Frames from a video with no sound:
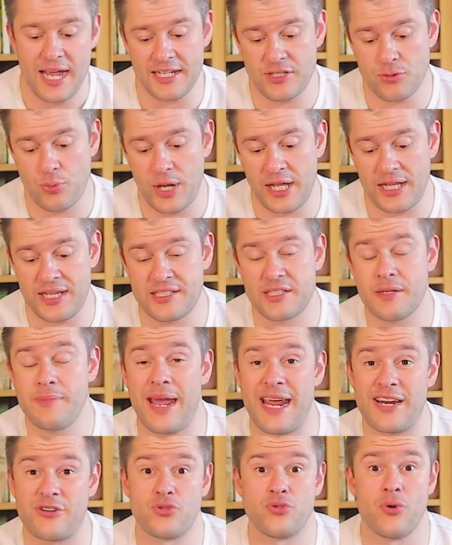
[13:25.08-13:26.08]
as well as some
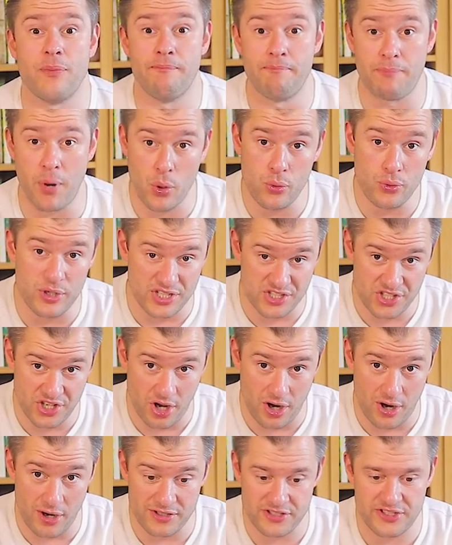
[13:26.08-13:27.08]
extra bonus
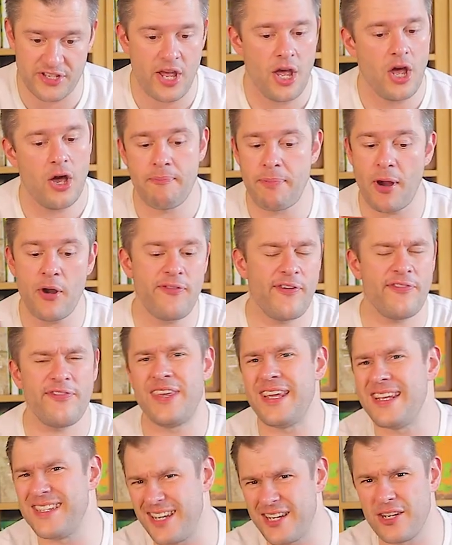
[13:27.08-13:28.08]
cards. Both of
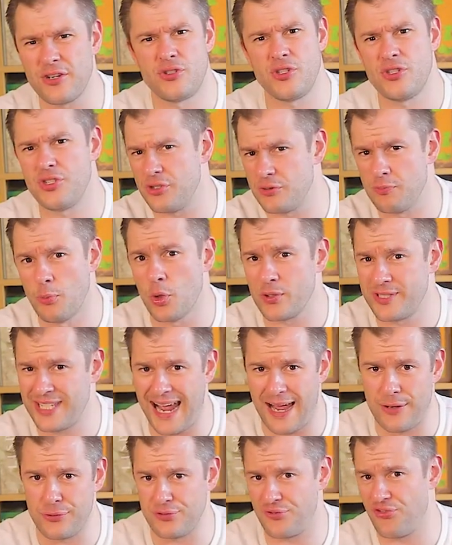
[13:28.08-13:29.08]
these introduce more
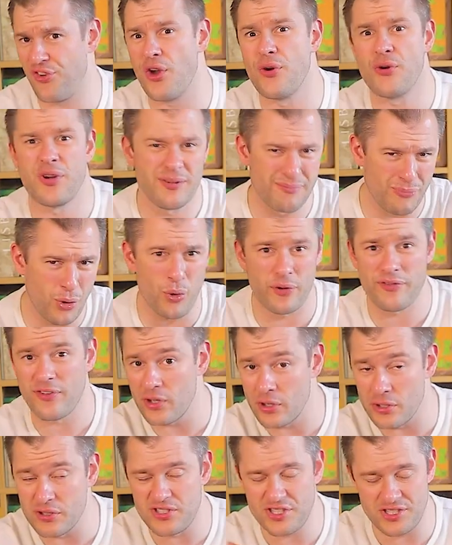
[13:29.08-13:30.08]
townsfolk and more of the
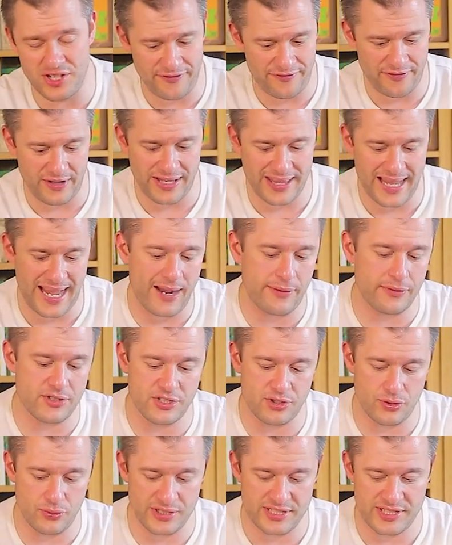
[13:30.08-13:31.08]
good stuff like that, which
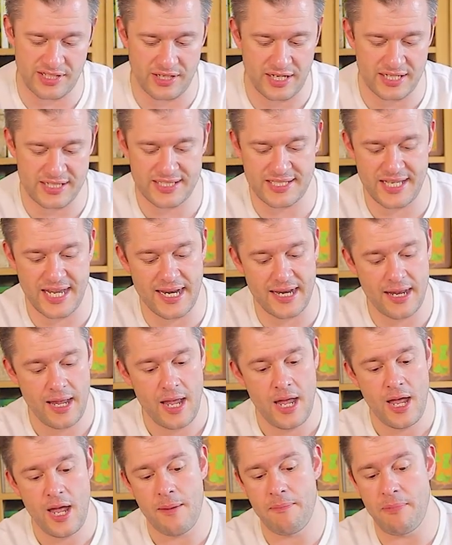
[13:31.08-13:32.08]
is always a nice thing.
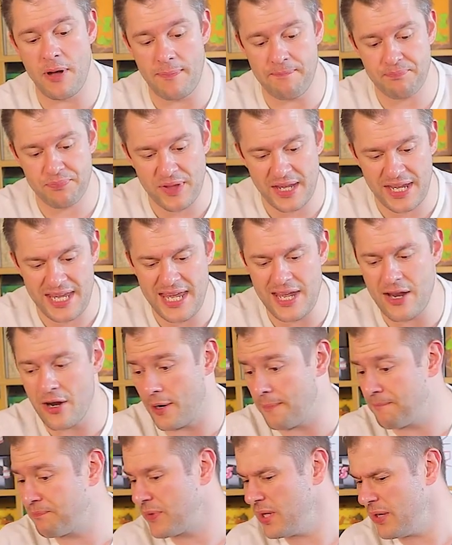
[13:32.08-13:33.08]
But
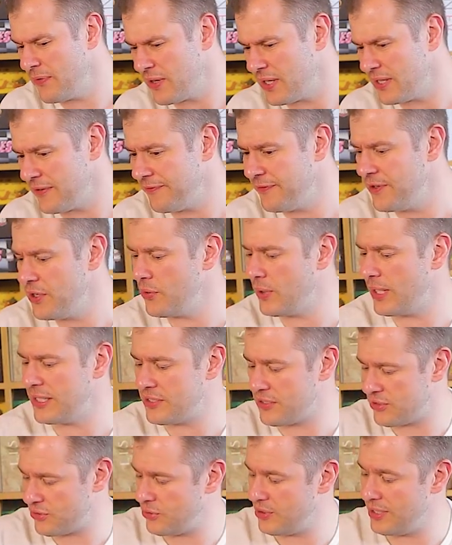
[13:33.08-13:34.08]
here, you've got a few
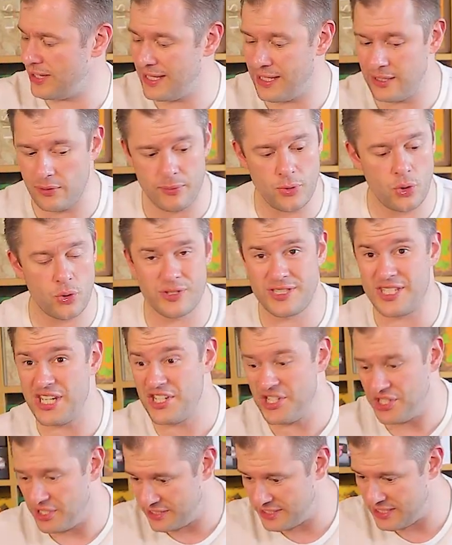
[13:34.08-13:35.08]
extra little more
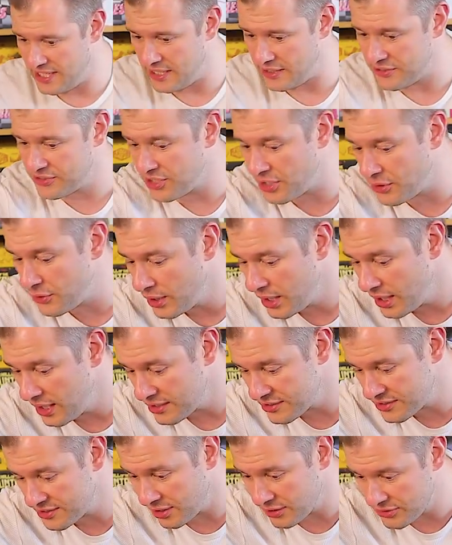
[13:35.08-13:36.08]
additions here. So
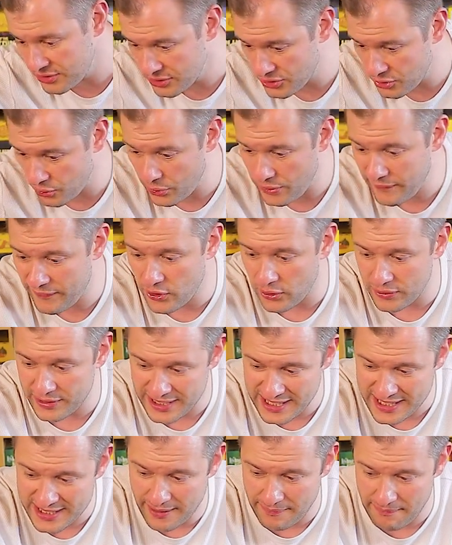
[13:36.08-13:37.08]
starters, we've got
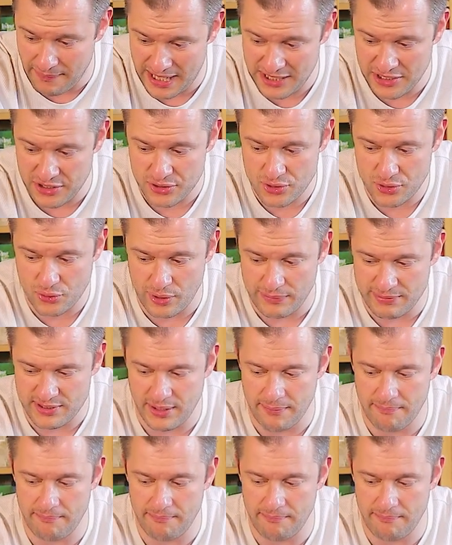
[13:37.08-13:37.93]
these manuscript